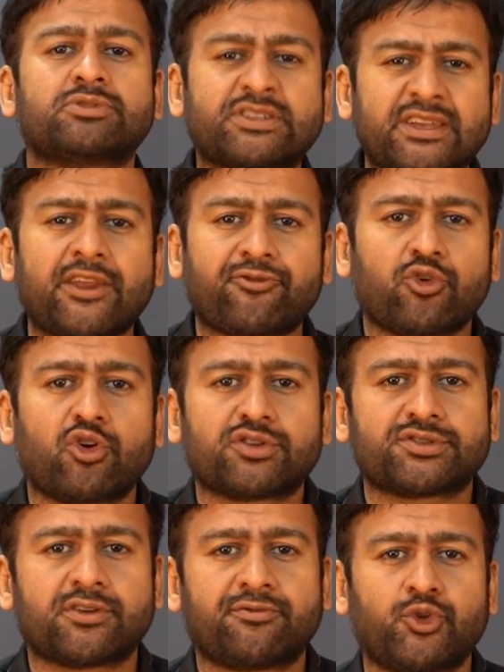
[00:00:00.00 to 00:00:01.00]
decide for
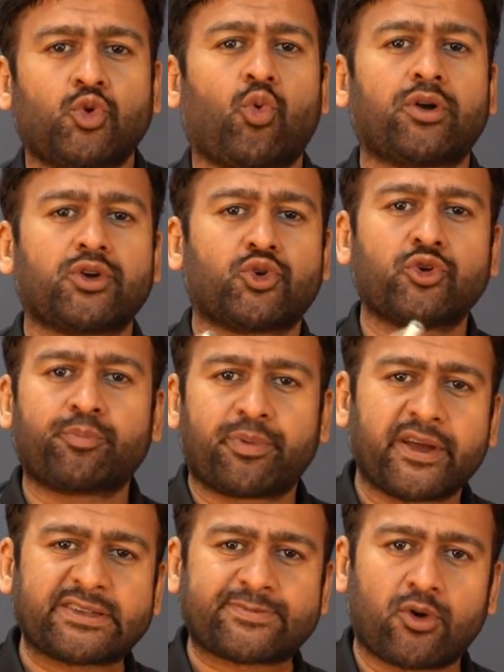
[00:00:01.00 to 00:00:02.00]
yourself. Do you want a good
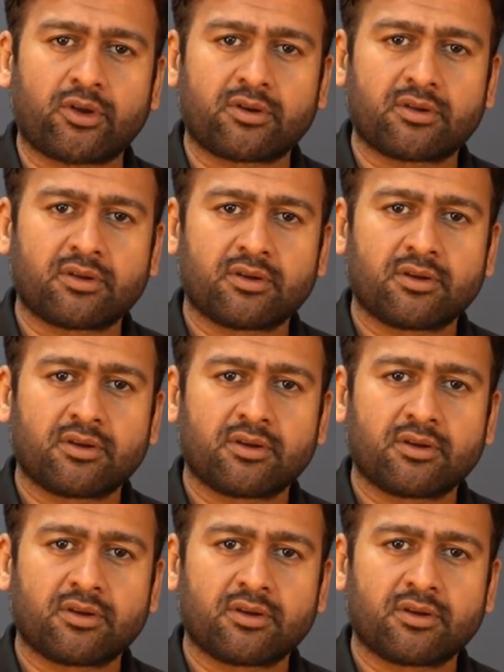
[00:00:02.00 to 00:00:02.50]
price point